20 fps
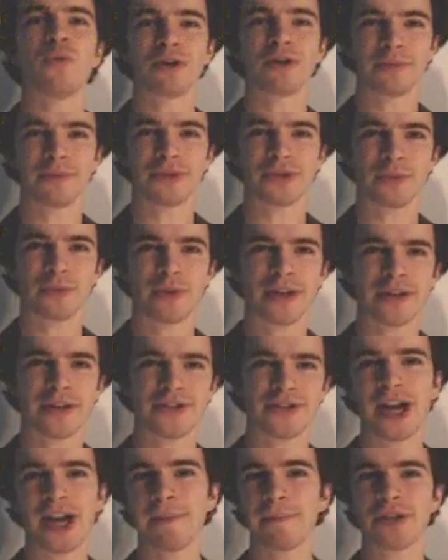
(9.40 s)
Welcome to Swan's
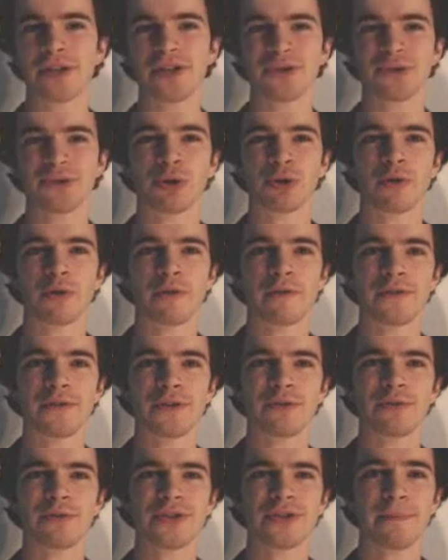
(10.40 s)
Japanese Horror
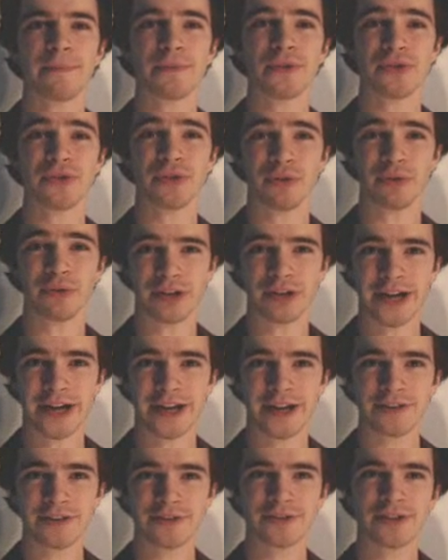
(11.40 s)
Reviews, Episode
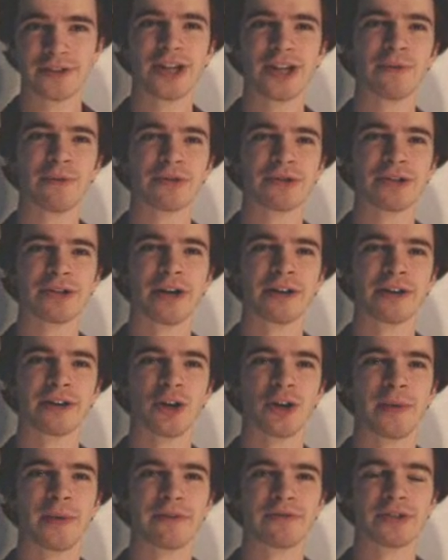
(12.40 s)
9. Today we're talking
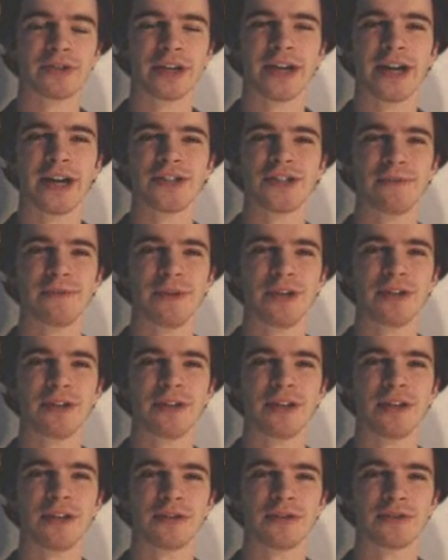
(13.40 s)
about Takashi
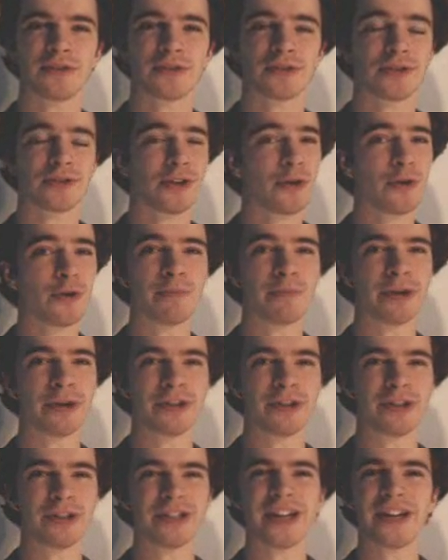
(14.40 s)
Miike's
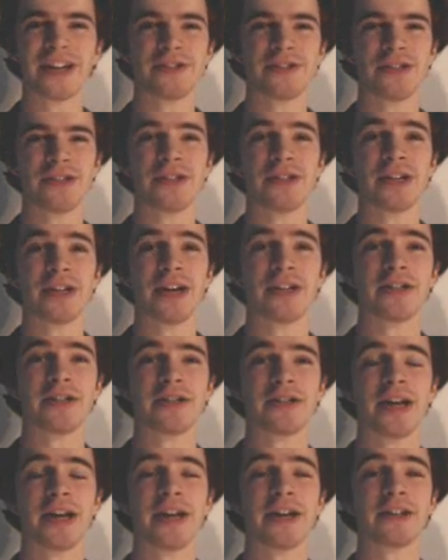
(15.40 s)
slow-burning
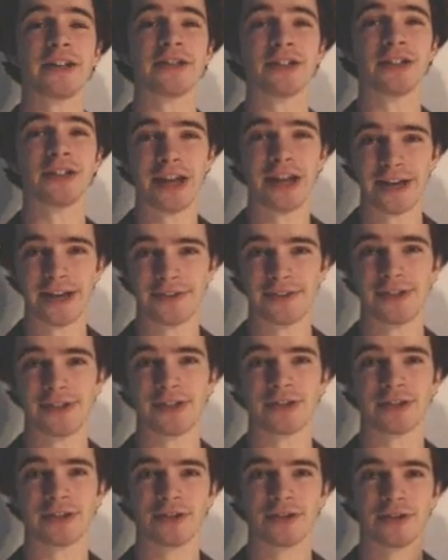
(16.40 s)
1999
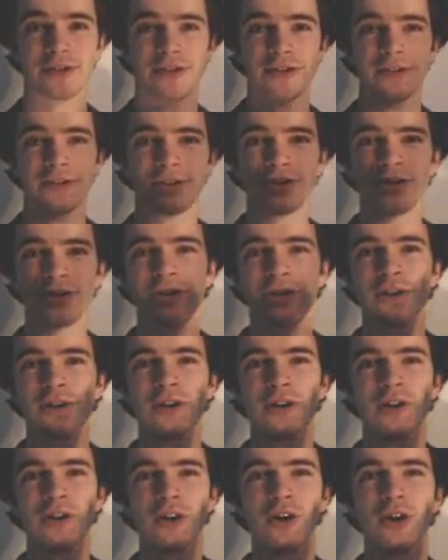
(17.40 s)
classic,
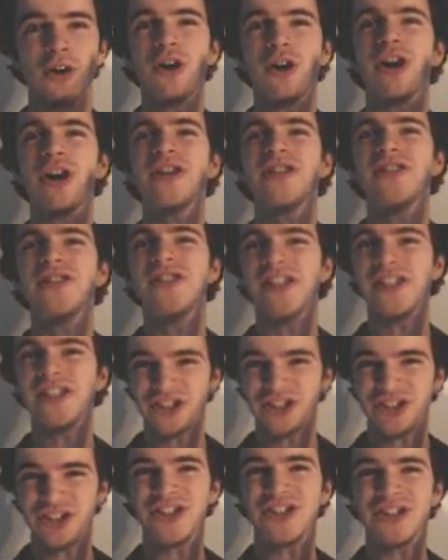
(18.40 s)

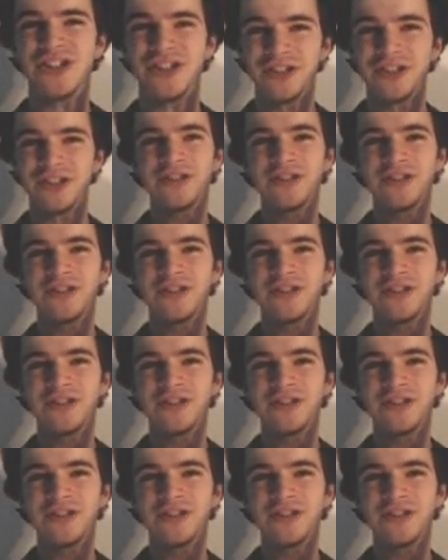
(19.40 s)
Audition.